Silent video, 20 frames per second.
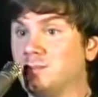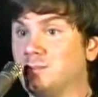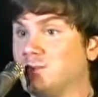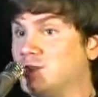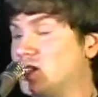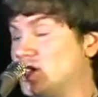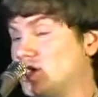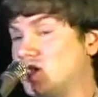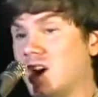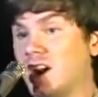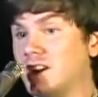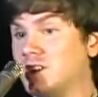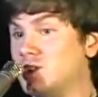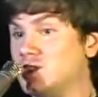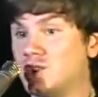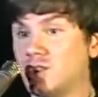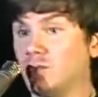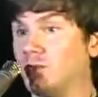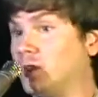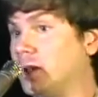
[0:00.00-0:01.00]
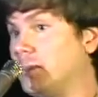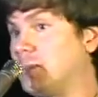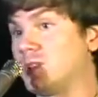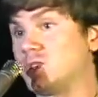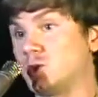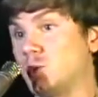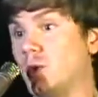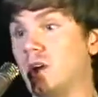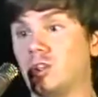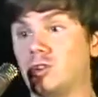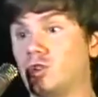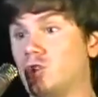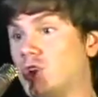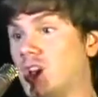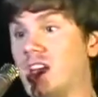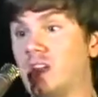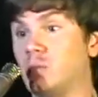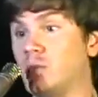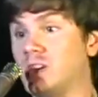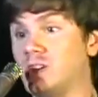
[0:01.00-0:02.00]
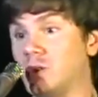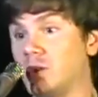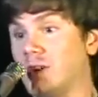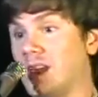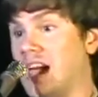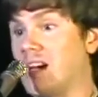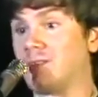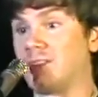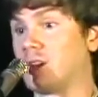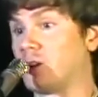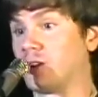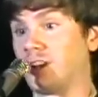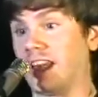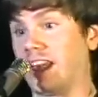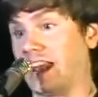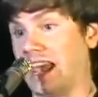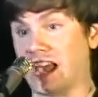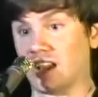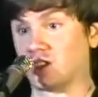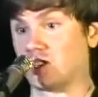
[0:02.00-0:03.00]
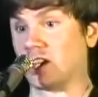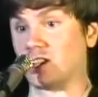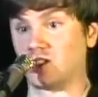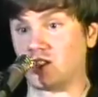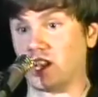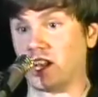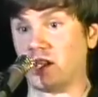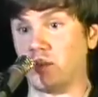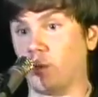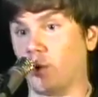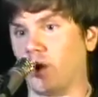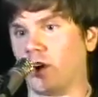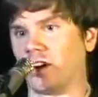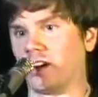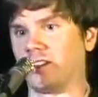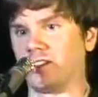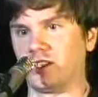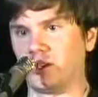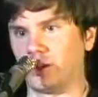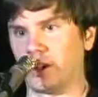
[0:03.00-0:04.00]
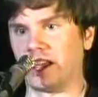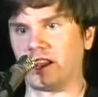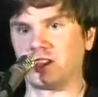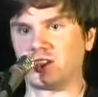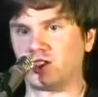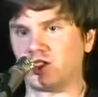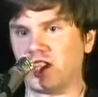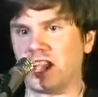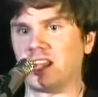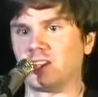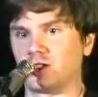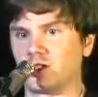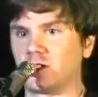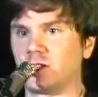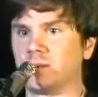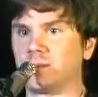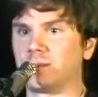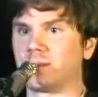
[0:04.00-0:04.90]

decides to flip a switch and we don't have internet access anymore in the United States.